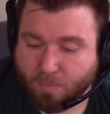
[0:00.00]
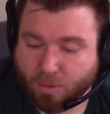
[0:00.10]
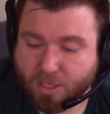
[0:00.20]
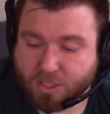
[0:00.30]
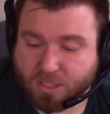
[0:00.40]

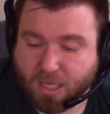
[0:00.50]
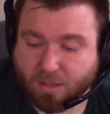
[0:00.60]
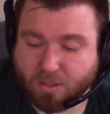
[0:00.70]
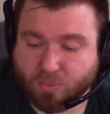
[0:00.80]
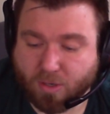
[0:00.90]
British
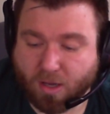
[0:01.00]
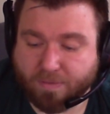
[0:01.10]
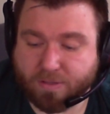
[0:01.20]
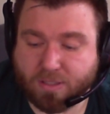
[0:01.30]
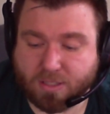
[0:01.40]
sailors would
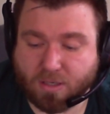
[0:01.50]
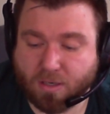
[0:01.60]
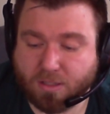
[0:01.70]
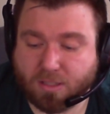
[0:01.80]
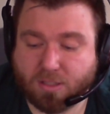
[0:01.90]
often
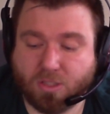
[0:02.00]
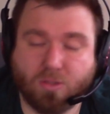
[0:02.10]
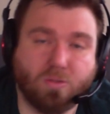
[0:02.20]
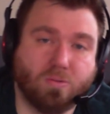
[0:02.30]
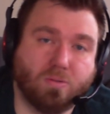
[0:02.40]
desert
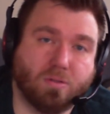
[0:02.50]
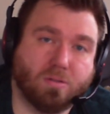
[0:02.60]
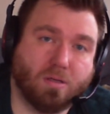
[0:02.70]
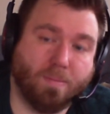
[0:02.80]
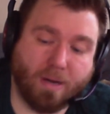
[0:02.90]
to
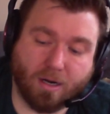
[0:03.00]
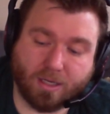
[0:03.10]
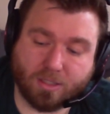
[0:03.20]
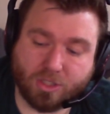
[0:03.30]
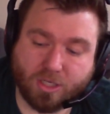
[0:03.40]

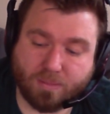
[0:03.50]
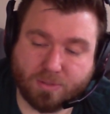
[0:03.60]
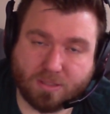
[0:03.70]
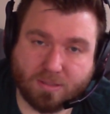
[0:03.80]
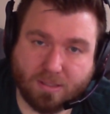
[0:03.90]
American
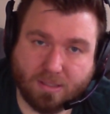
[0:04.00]
ships.